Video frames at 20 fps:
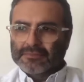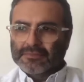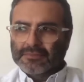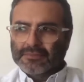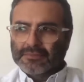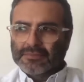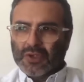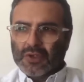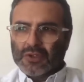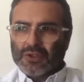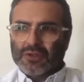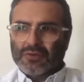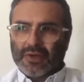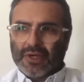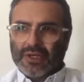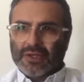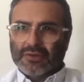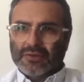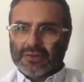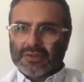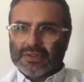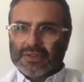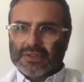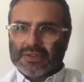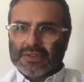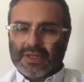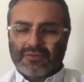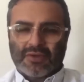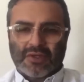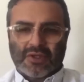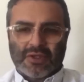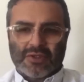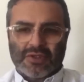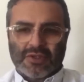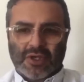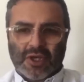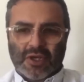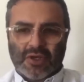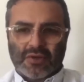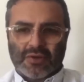Launched around 7 years
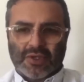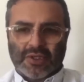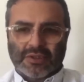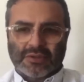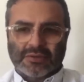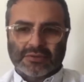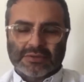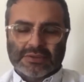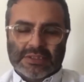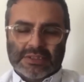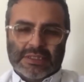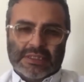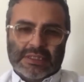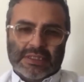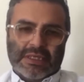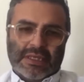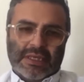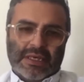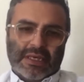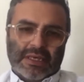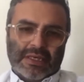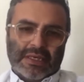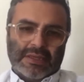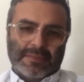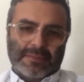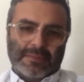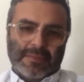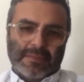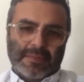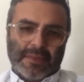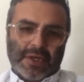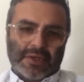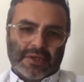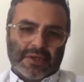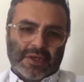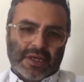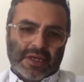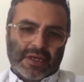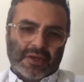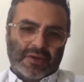ago and are
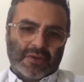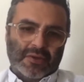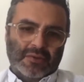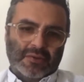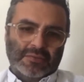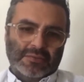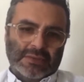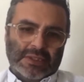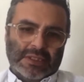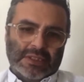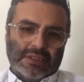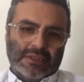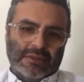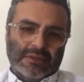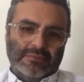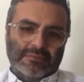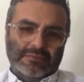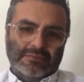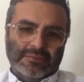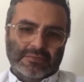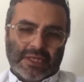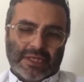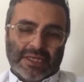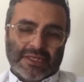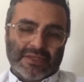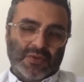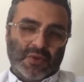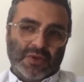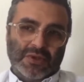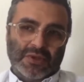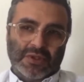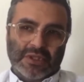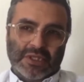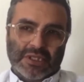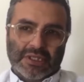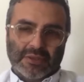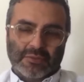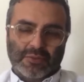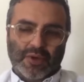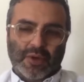now, I guess, one of the
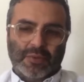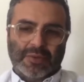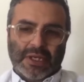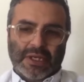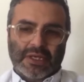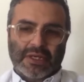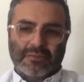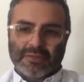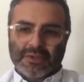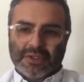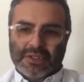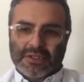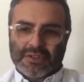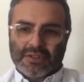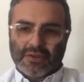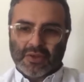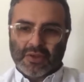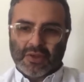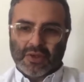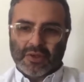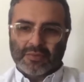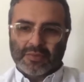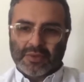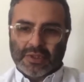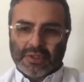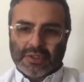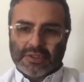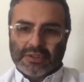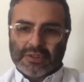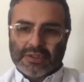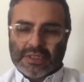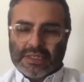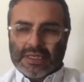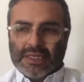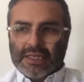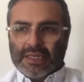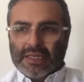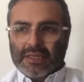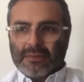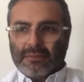leading pop tech companies in Europe, and
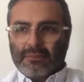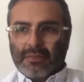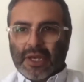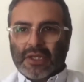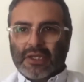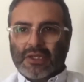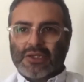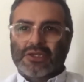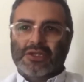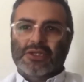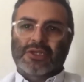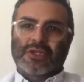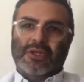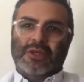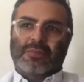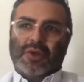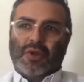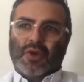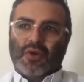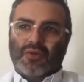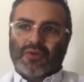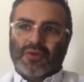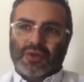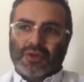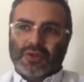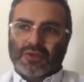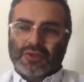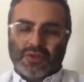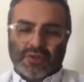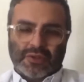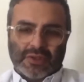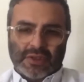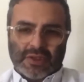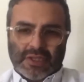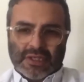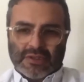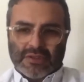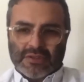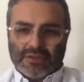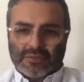manage a bit over
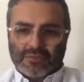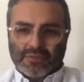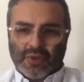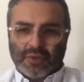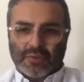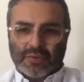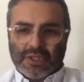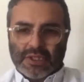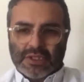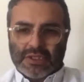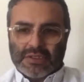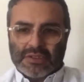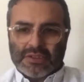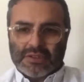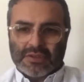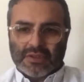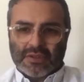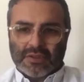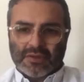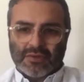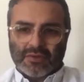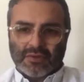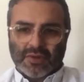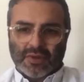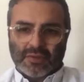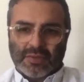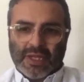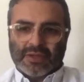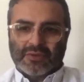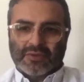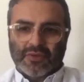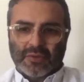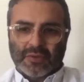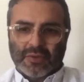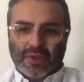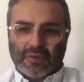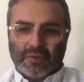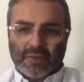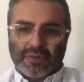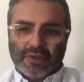200,000 properties through a platform
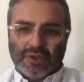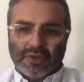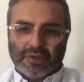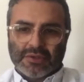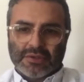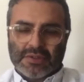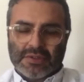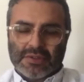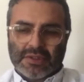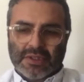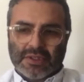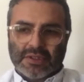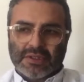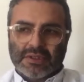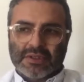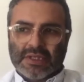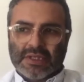that we built, and